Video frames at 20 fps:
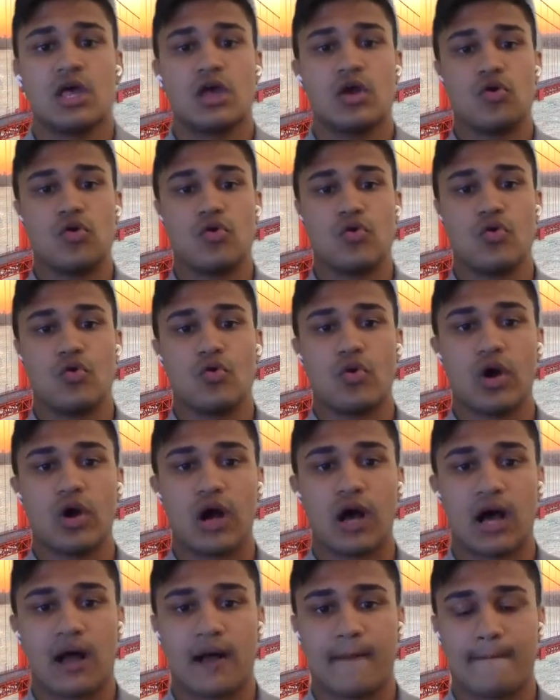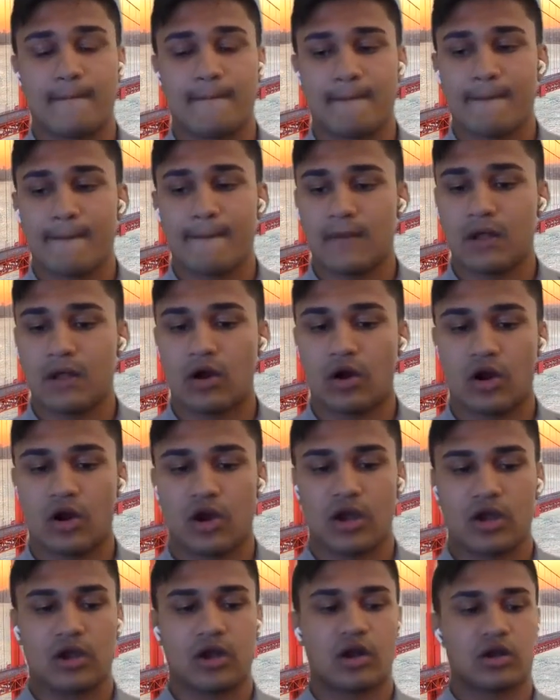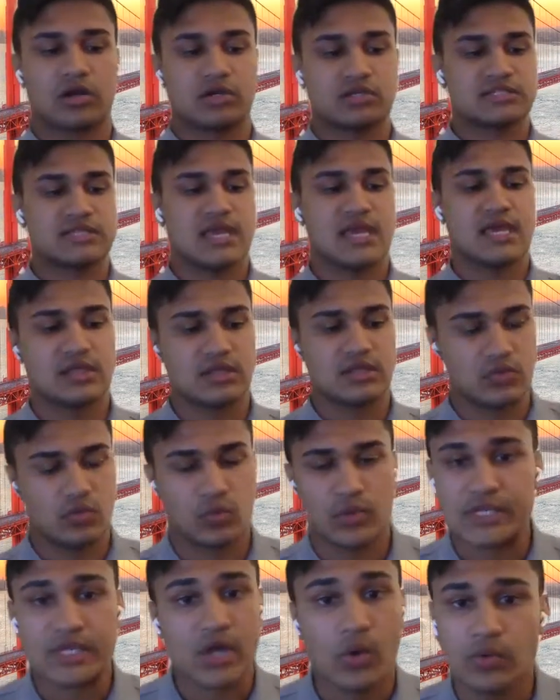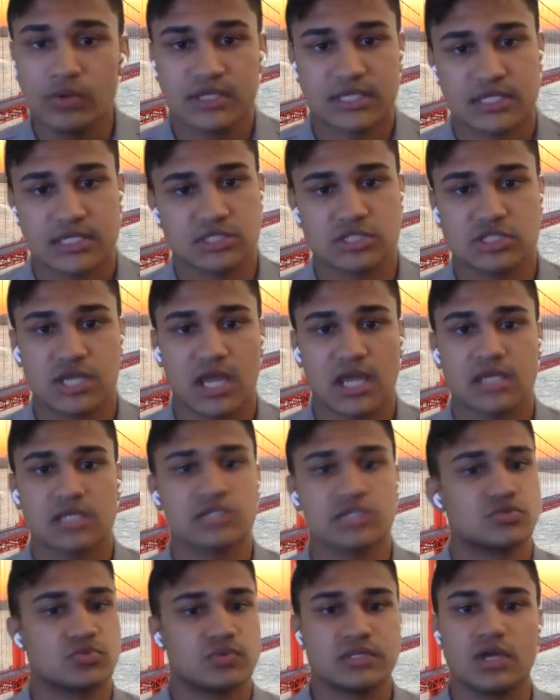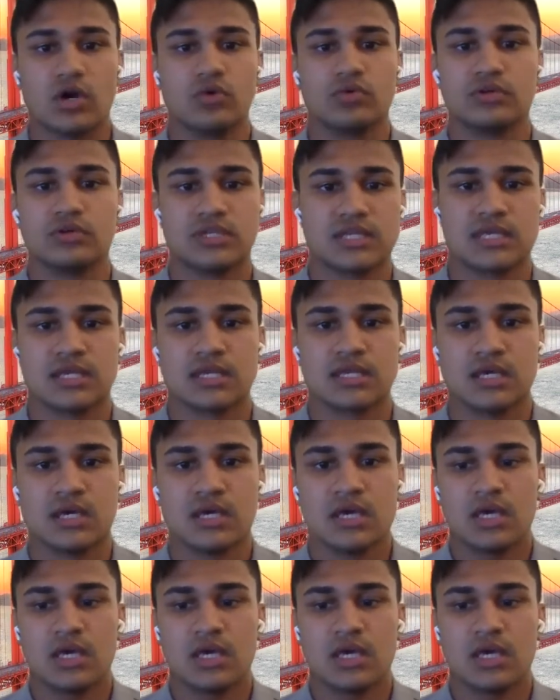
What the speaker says: who are saying we don't need change, we don't need